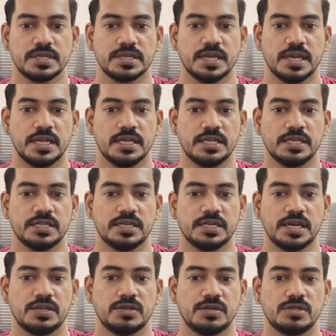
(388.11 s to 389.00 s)
And
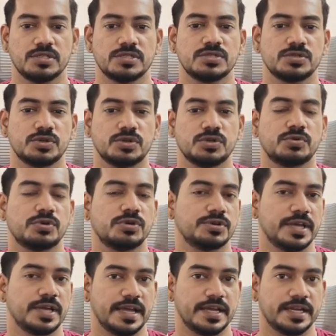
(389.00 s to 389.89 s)
I also don't
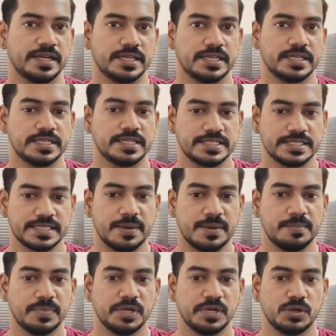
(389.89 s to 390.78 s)
want to add a
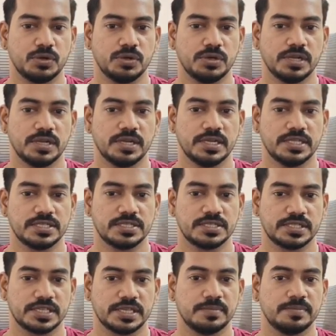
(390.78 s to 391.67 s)
sample code. Let's
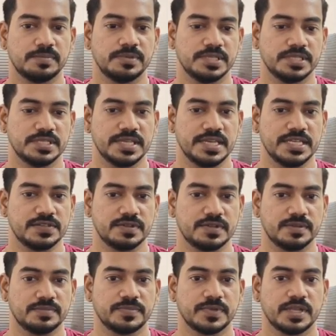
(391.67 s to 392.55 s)
skip this as
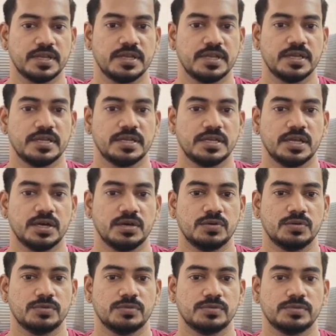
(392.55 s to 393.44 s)
well.
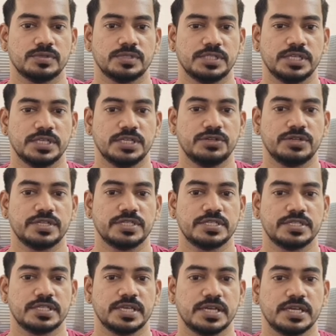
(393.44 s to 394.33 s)
Now here you can
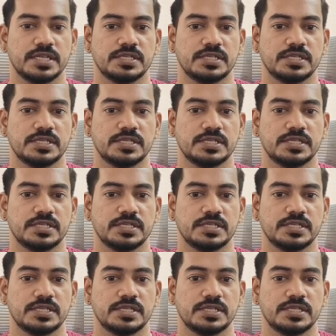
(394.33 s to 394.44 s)
see that